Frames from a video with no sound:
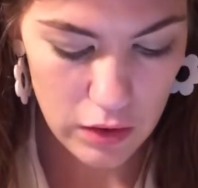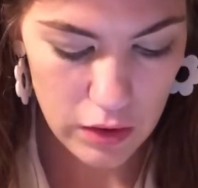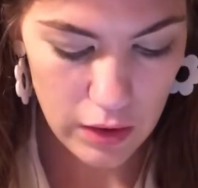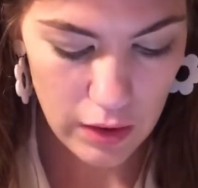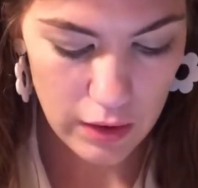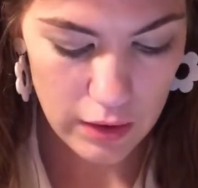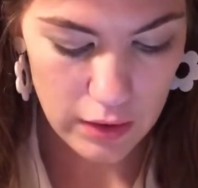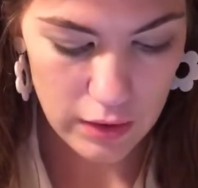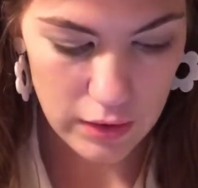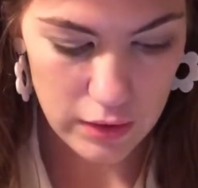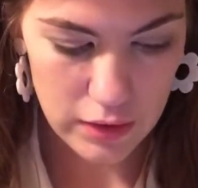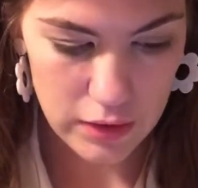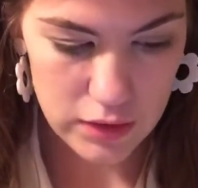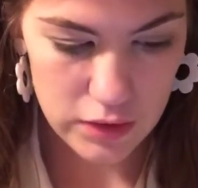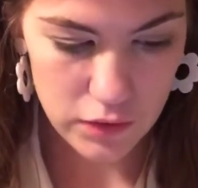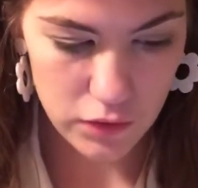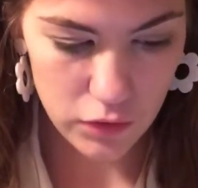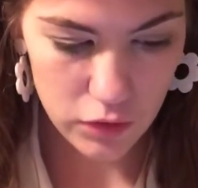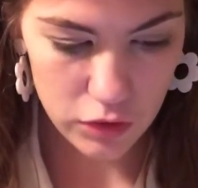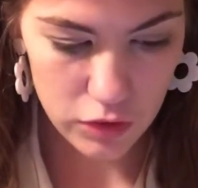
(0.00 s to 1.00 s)
And then in this
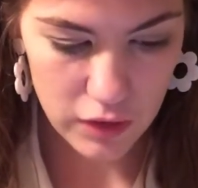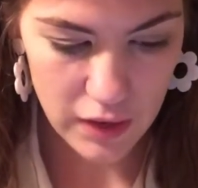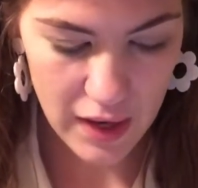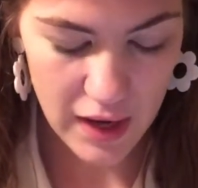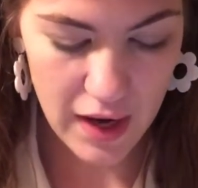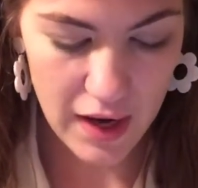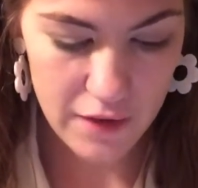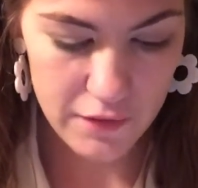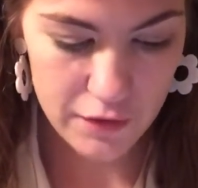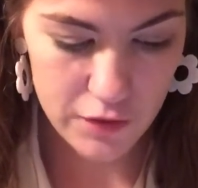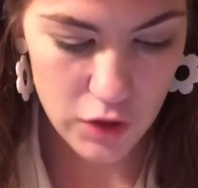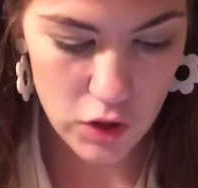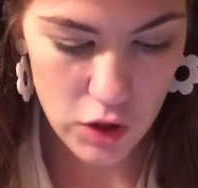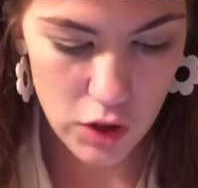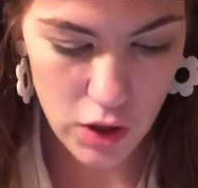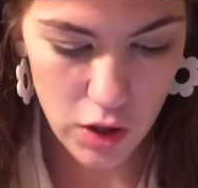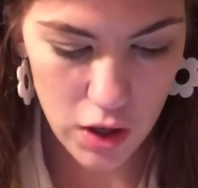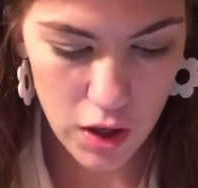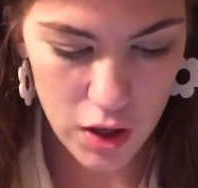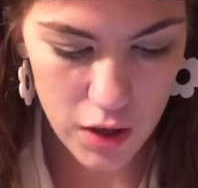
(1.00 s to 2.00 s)
folder I have
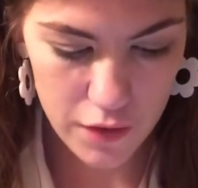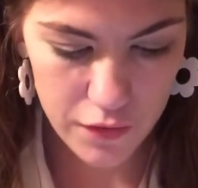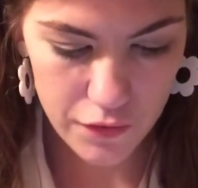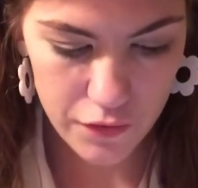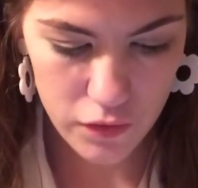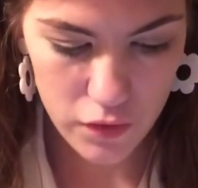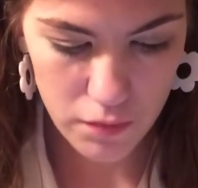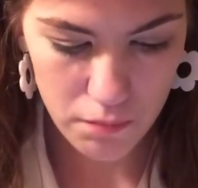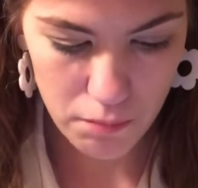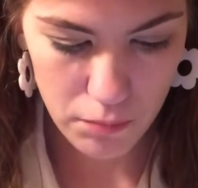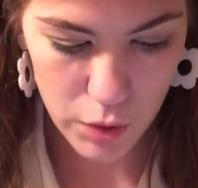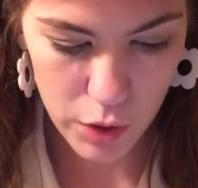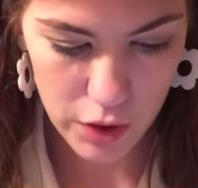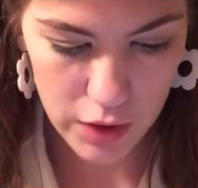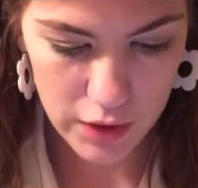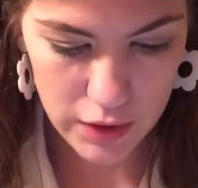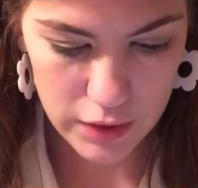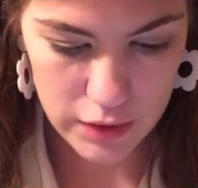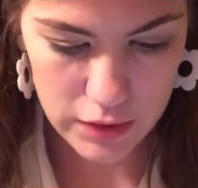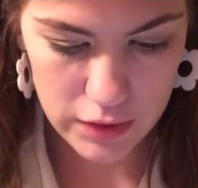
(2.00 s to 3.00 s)
Cook Off,
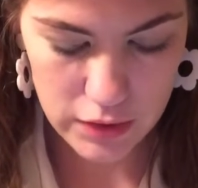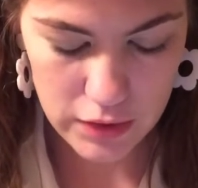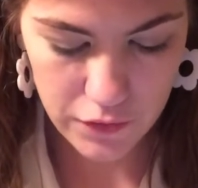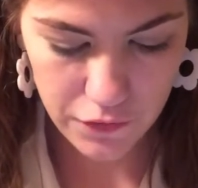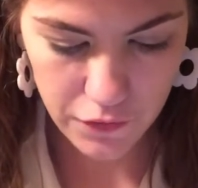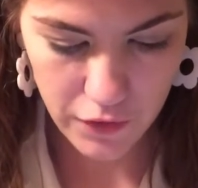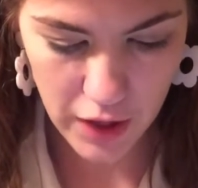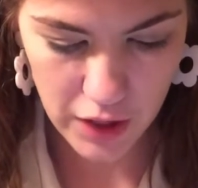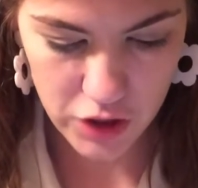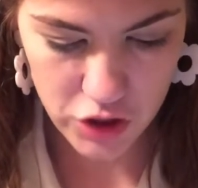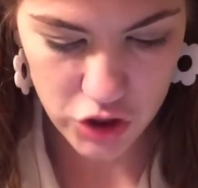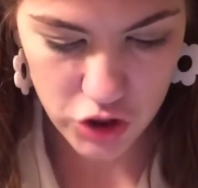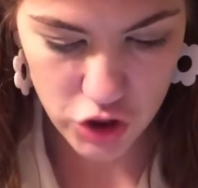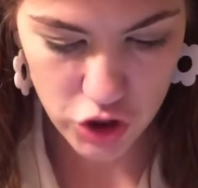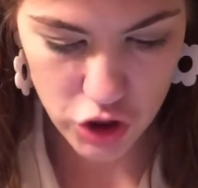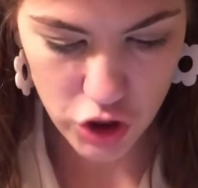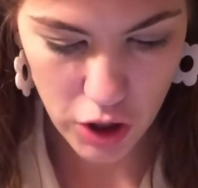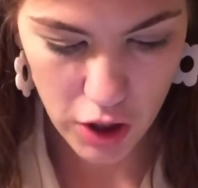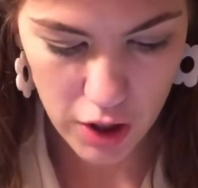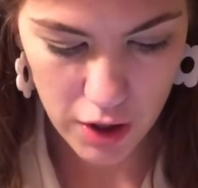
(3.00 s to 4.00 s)
Books, Fashion
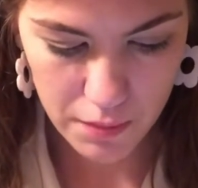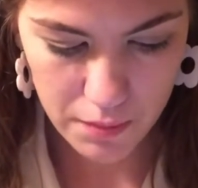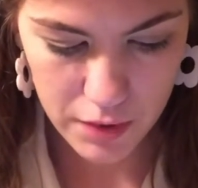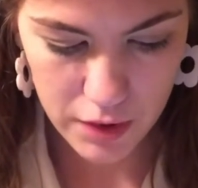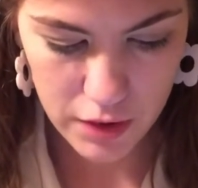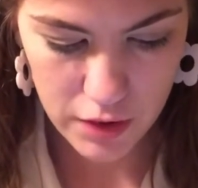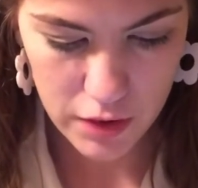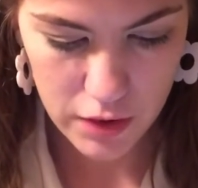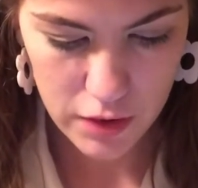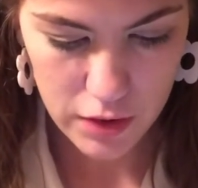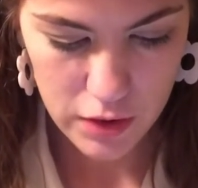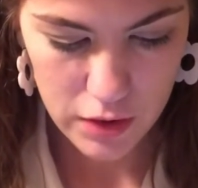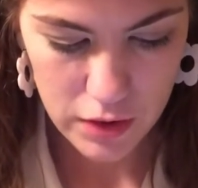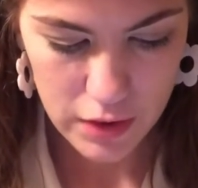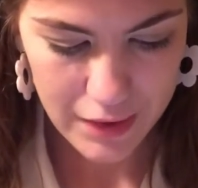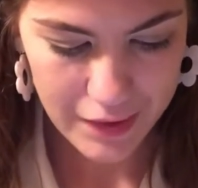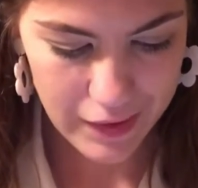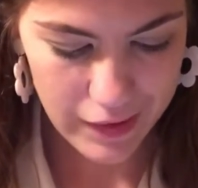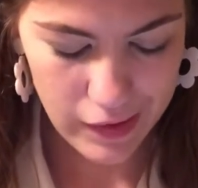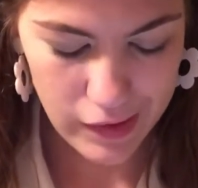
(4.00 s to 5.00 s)
Shop,
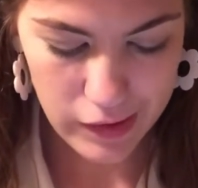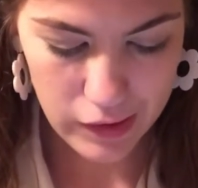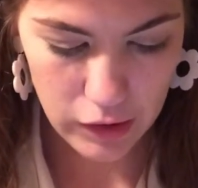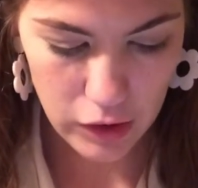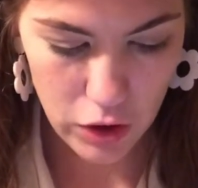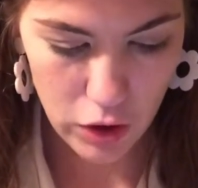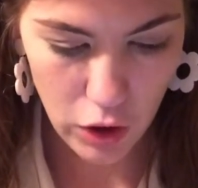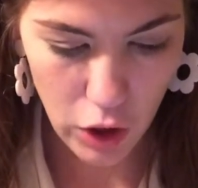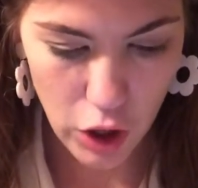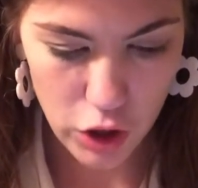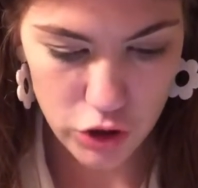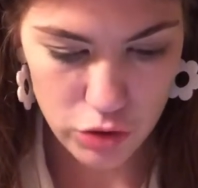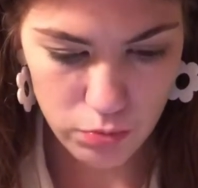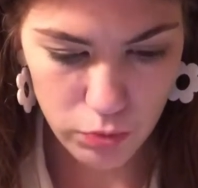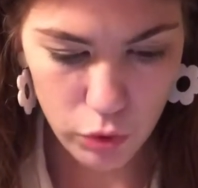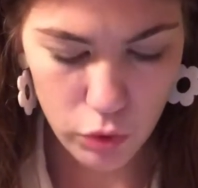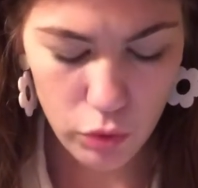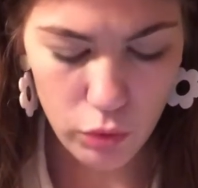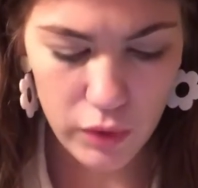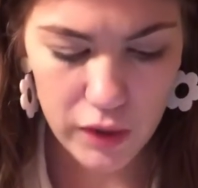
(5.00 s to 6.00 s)
and then
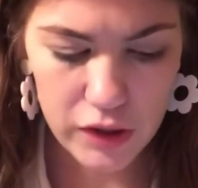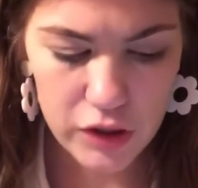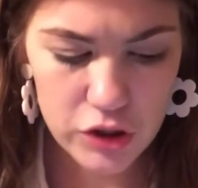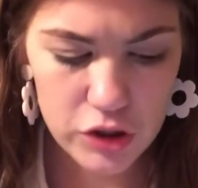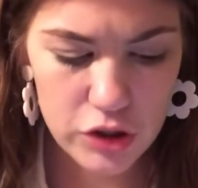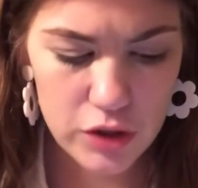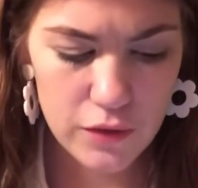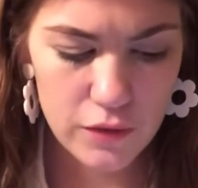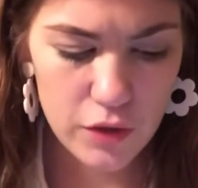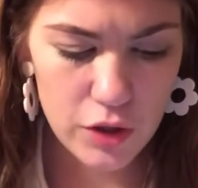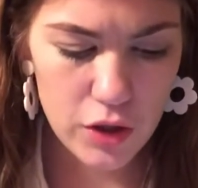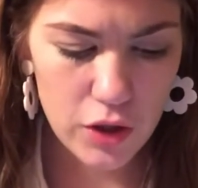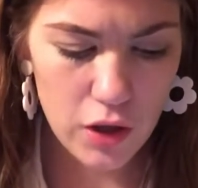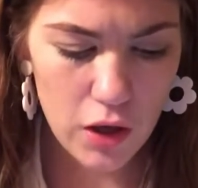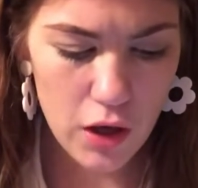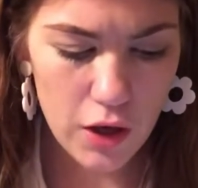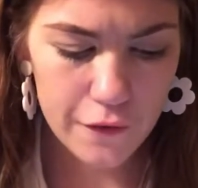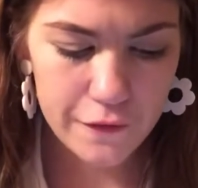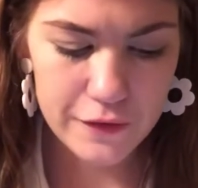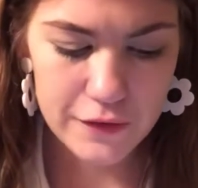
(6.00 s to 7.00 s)
Collageable, which Cook
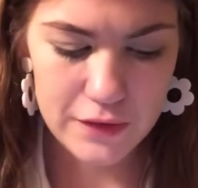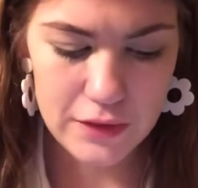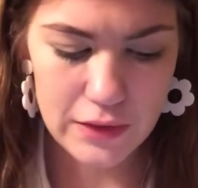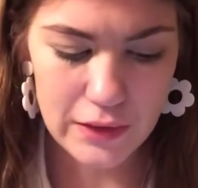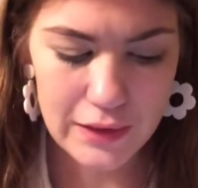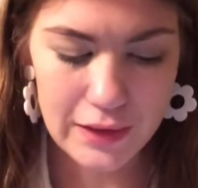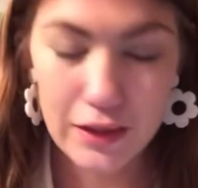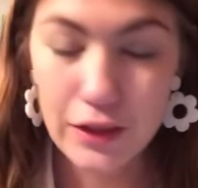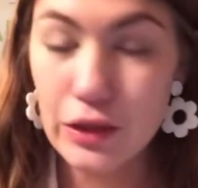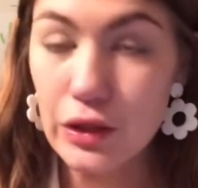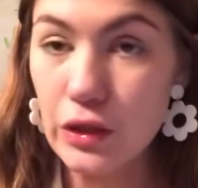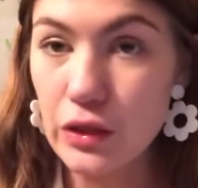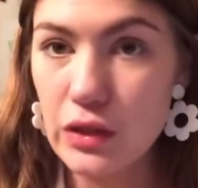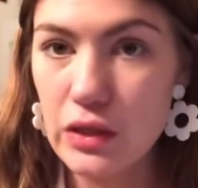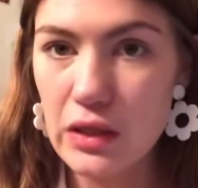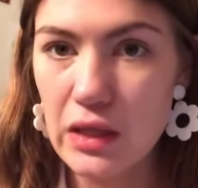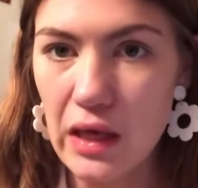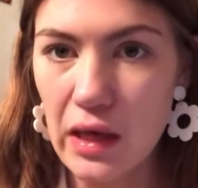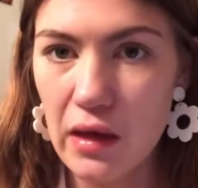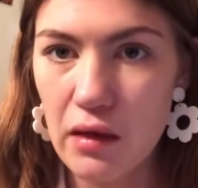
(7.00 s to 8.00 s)
Off is like a
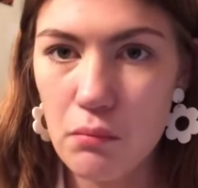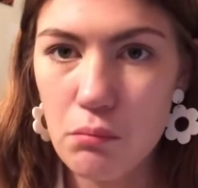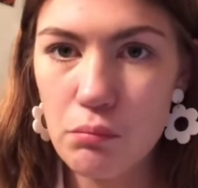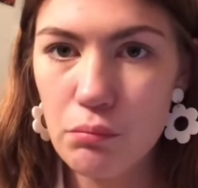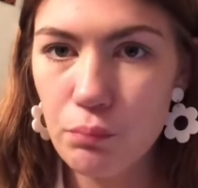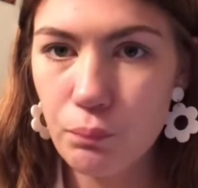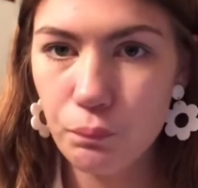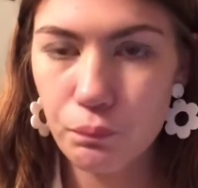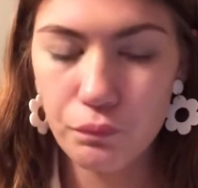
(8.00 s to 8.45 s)
cooking game.